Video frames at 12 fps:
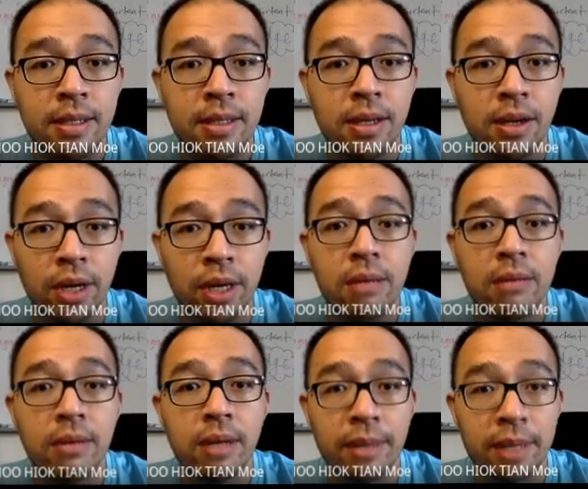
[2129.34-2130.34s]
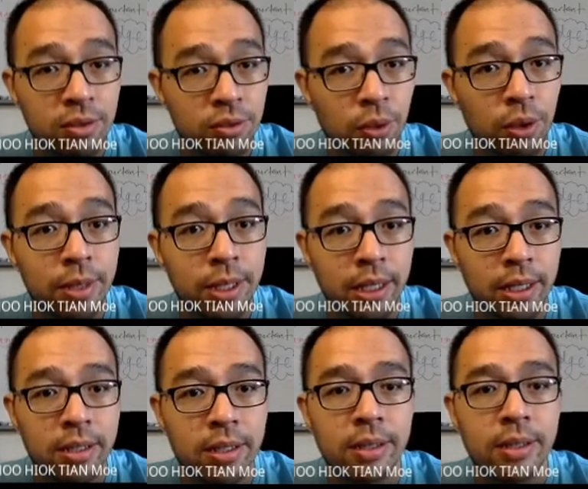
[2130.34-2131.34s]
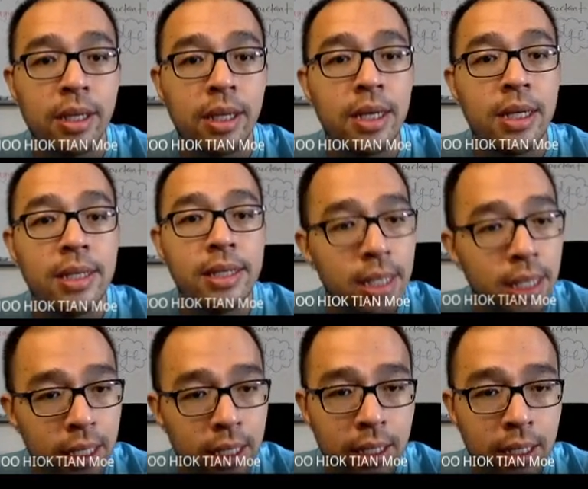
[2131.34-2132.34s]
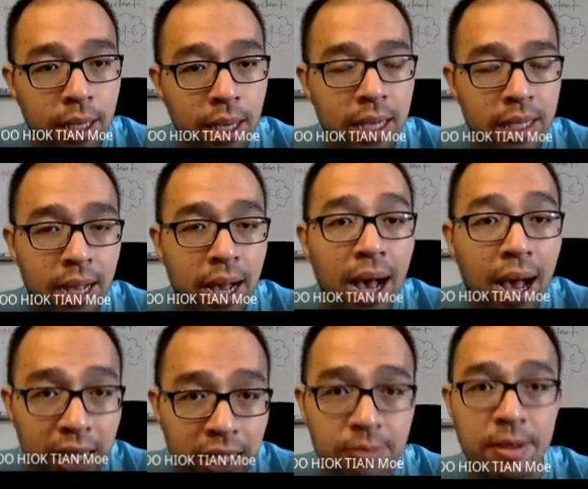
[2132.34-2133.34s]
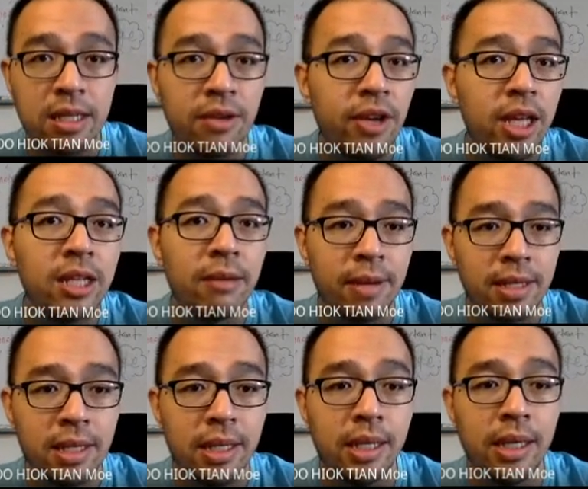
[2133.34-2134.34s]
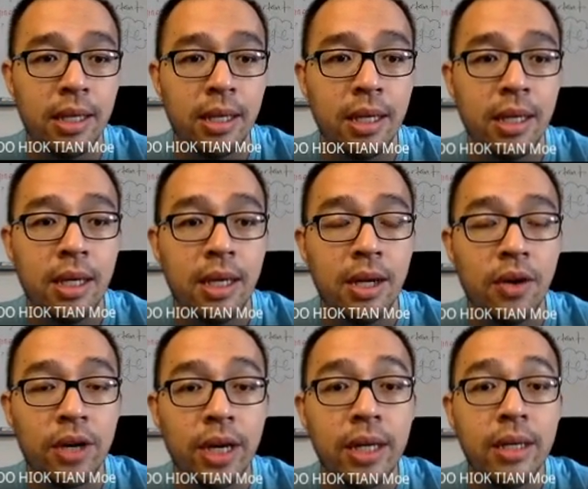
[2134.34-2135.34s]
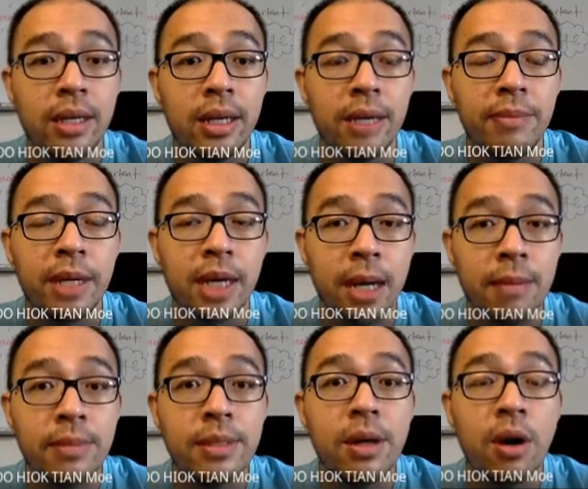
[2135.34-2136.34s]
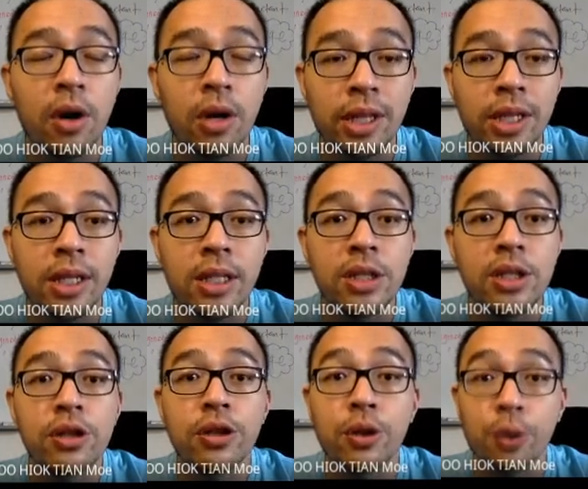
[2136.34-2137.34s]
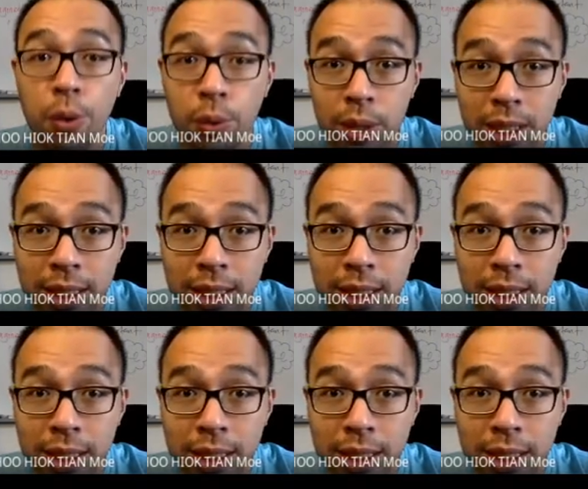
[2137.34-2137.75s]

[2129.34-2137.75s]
Okay, it becomes warmer than this one. Sea has a high specific heat capacity. Okay, it becomes hotter slower.